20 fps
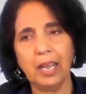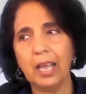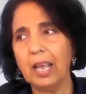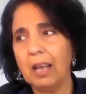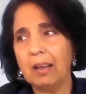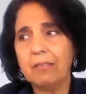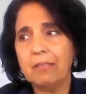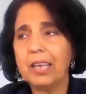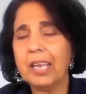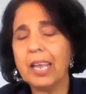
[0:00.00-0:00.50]

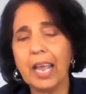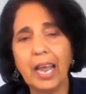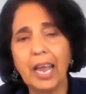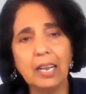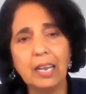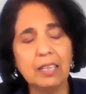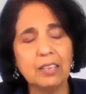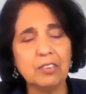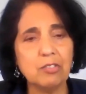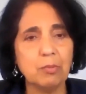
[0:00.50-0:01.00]
Have I
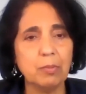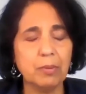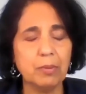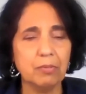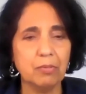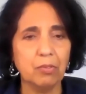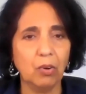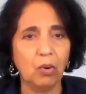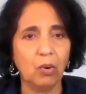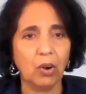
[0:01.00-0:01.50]
had this
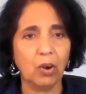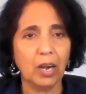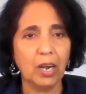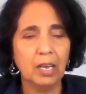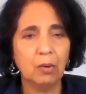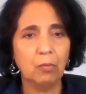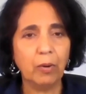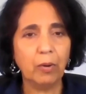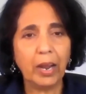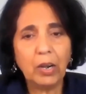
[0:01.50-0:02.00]
before?
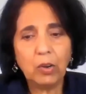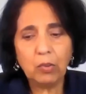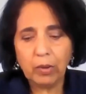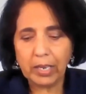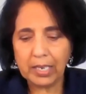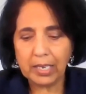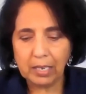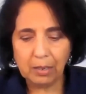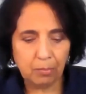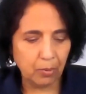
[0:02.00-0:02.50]
Why do I
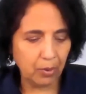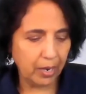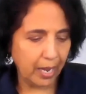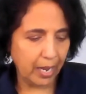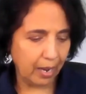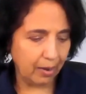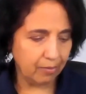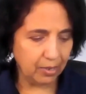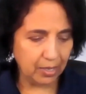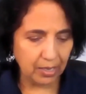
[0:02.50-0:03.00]
keep on
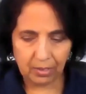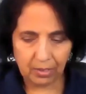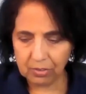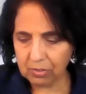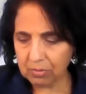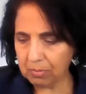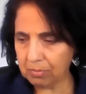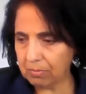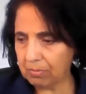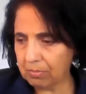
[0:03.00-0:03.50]
having
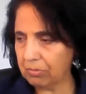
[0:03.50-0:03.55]
this